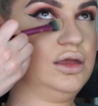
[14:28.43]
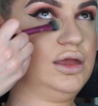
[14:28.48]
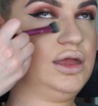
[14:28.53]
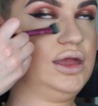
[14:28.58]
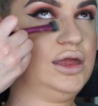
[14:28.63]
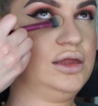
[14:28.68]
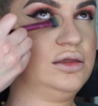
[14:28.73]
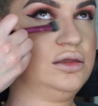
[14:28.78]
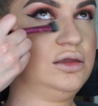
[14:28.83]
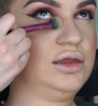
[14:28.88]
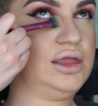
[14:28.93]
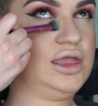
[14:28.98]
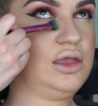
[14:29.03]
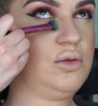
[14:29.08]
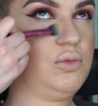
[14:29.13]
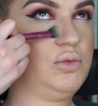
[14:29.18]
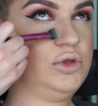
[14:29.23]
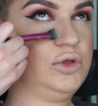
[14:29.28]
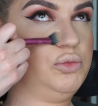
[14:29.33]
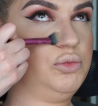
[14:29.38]
And
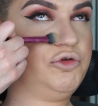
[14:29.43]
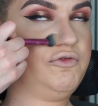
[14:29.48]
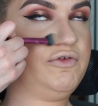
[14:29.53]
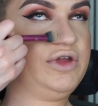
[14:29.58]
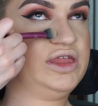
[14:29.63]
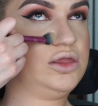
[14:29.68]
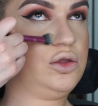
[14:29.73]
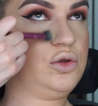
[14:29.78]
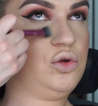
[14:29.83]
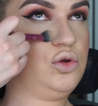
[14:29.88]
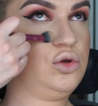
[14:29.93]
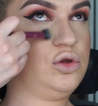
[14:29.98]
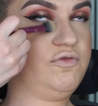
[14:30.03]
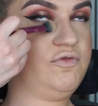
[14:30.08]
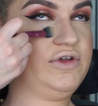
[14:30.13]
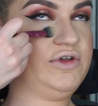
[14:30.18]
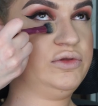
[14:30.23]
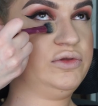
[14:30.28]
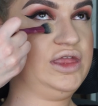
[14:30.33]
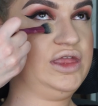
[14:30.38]
it will prevent your
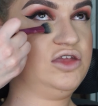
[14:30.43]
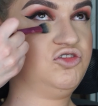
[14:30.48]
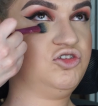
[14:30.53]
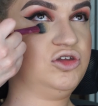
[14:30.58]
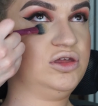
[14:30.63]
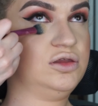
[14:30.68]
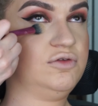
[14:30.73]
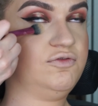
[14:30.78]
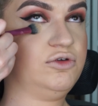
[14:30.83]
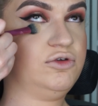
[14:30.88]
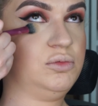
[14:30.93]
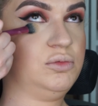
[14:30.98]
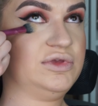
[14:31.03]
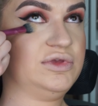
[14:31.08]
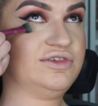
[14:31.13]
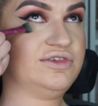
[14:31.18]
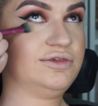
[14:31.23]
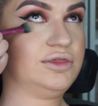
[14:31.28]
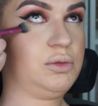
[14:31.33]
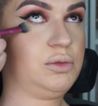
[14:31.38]
foundation from
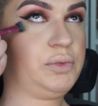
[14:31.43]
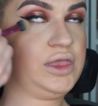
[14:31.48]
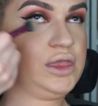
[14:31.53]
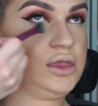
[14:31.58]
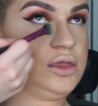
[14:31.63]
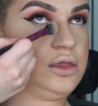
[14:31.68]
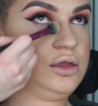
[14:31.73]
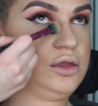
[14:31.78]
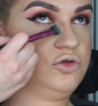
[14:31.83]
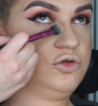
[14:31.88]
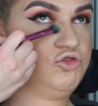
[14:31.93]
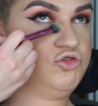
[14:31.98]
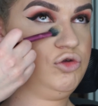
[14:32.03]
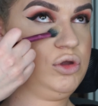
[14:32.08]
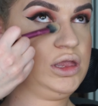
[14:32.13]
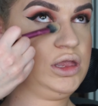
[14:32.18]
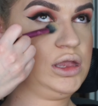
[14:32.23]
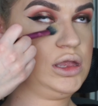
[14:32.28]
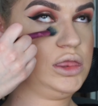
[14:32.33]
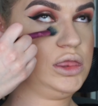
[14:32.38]
slipping
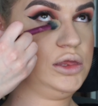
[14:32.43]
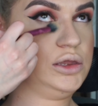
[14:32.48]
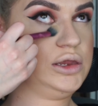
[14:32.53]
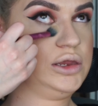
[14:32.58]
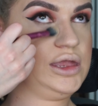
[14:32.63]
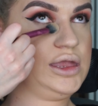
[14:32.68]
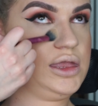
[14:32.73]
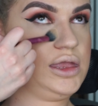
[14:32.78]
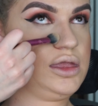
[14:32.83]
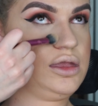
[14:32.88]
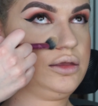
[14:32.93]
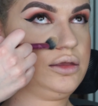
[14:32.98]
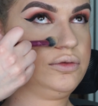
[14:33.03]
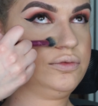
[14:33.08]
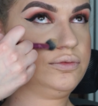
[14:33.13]
during the day.